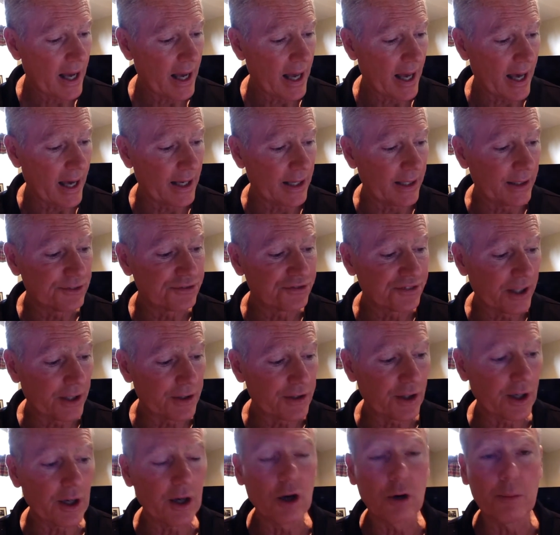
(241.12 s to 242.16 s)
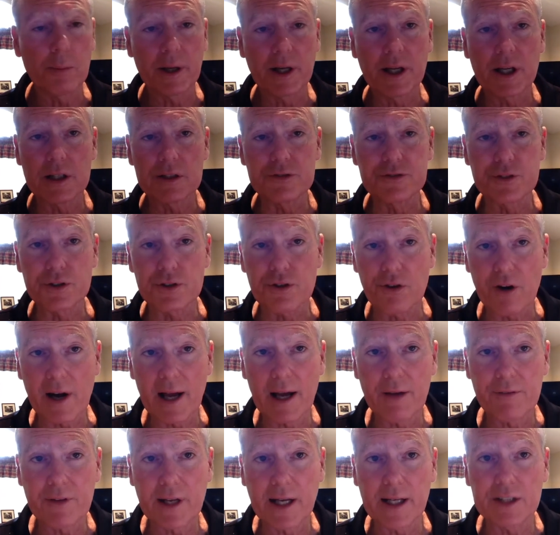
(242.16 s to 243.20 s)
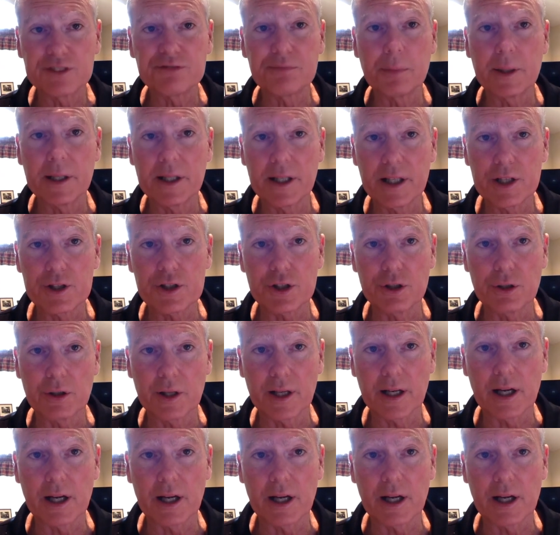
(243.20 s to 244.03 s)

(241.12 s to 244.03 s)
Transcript: And it's set to go because the draft has been issued.